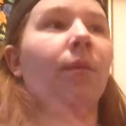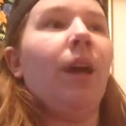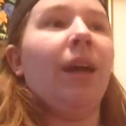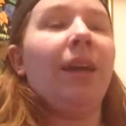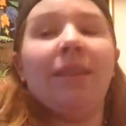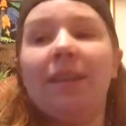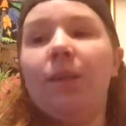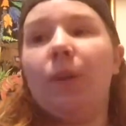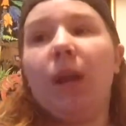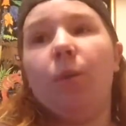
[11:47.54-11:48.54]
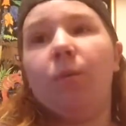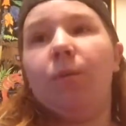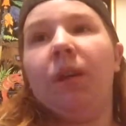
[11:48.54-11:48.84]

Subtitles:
Again, this is what helps